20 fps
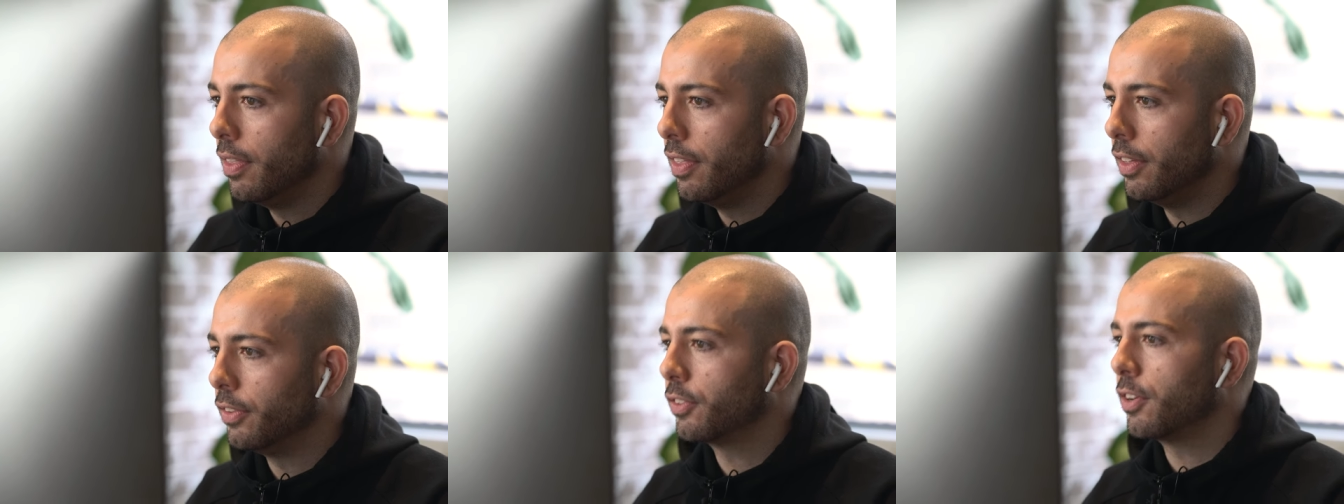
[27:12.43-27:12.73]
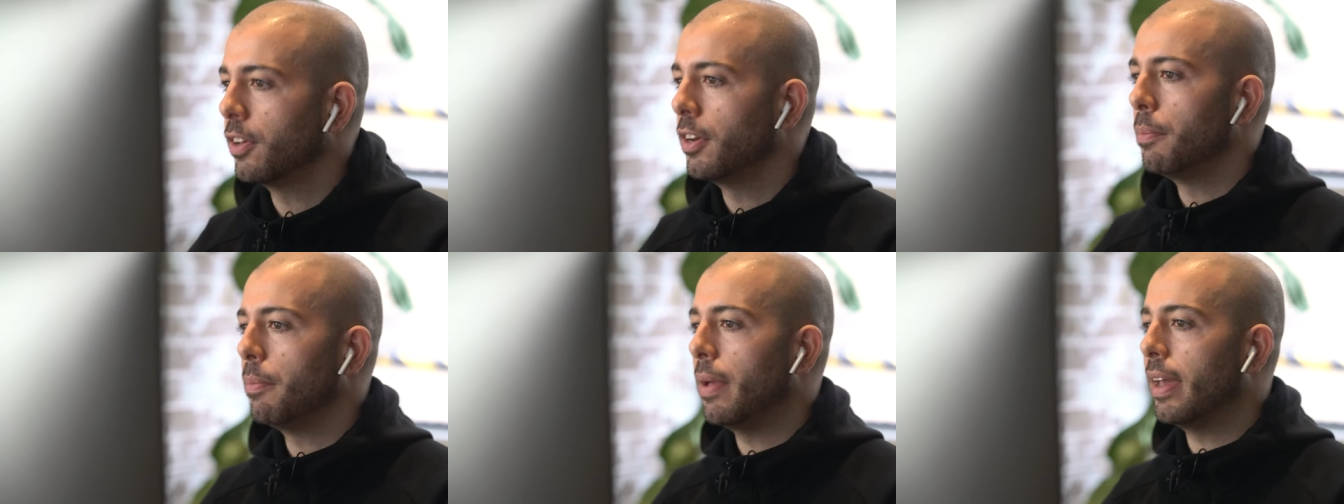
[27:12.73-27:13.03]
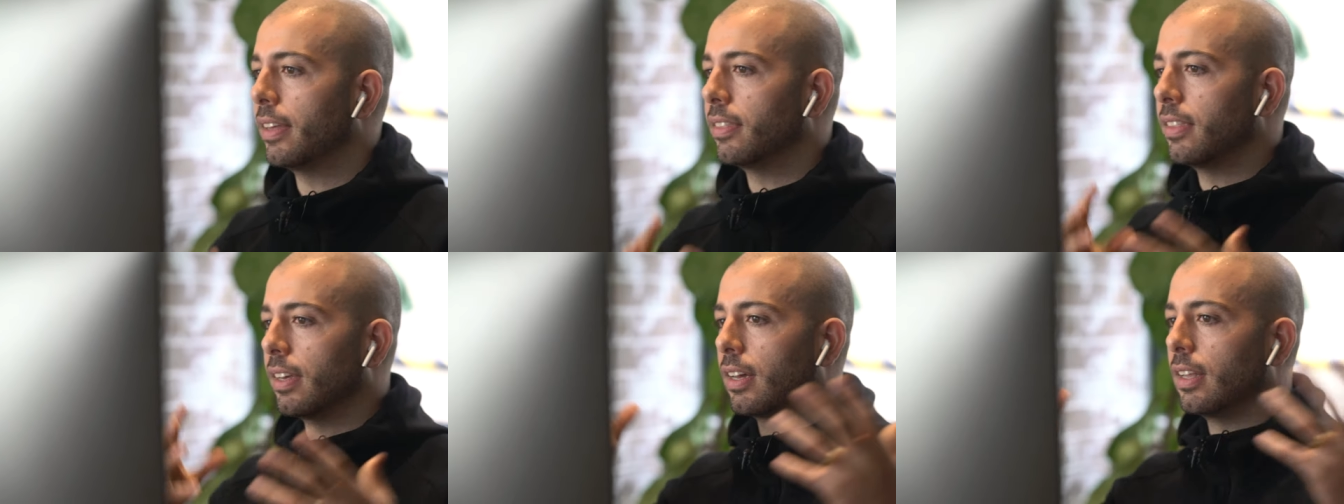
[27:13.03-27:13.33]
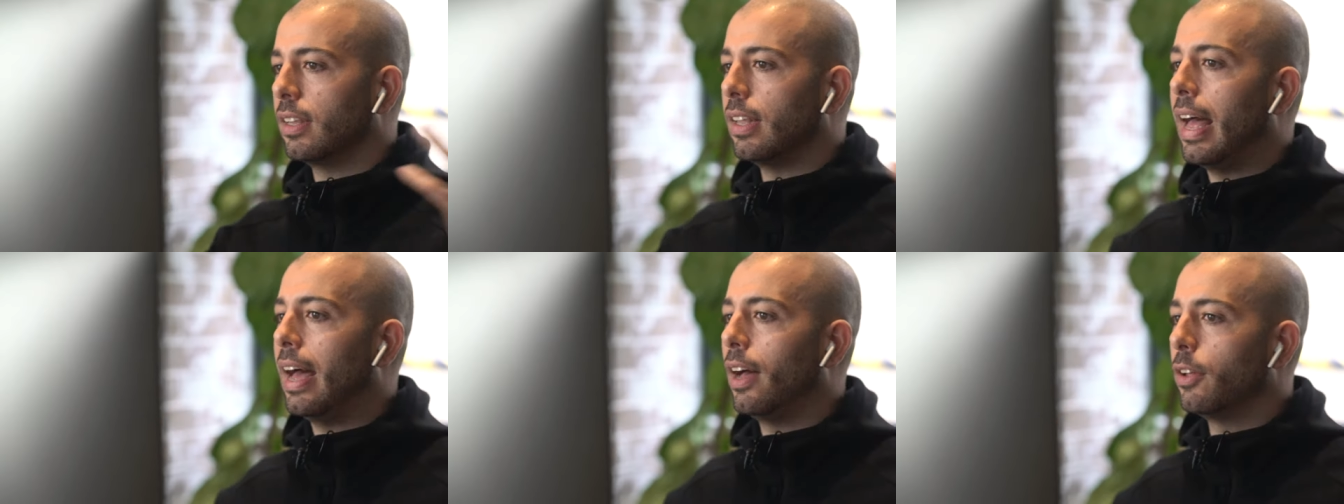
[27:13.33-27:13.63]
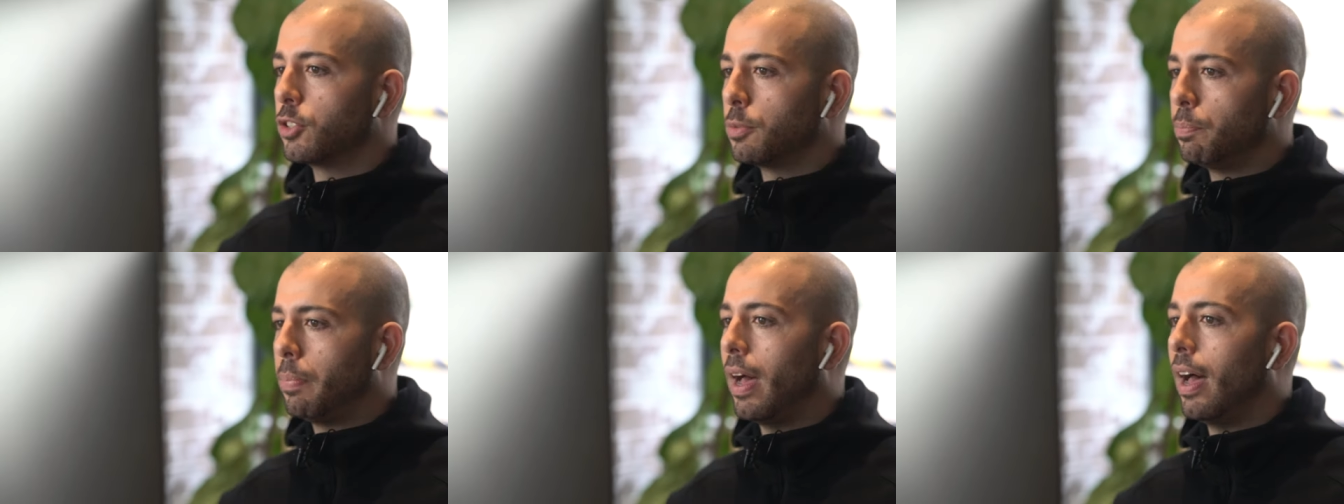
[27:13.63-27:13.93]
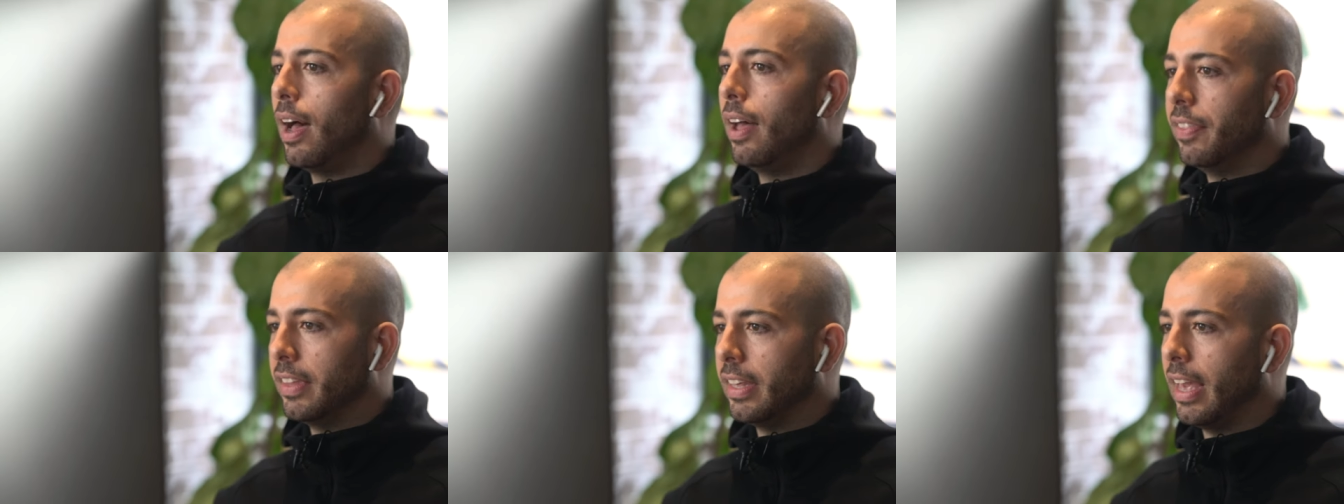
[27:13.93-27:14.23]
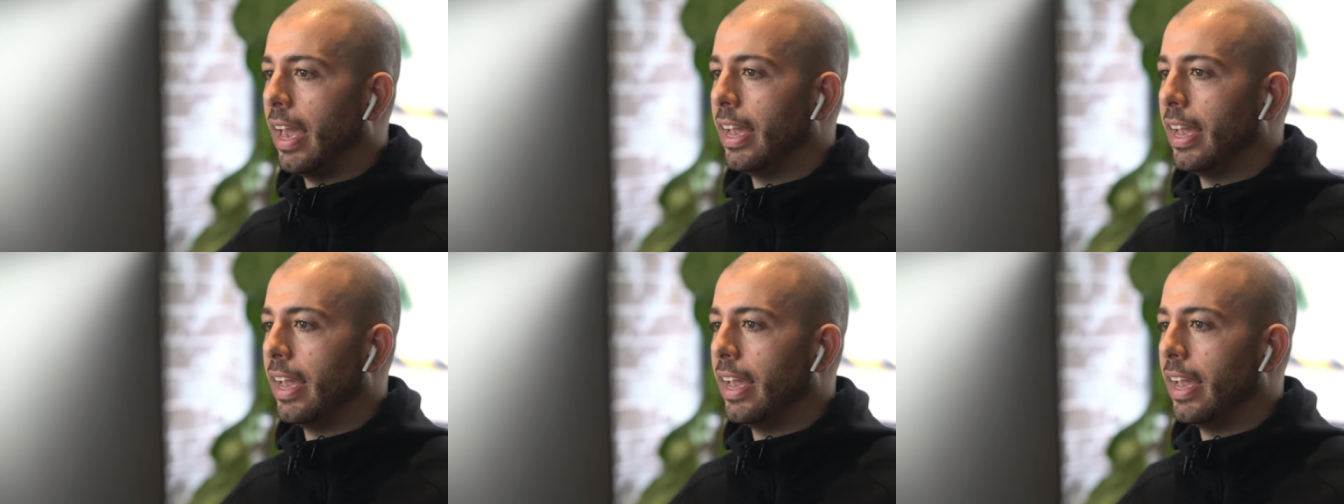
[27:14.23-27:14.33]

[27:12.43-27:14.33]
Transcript: that's going to make the clouds part and the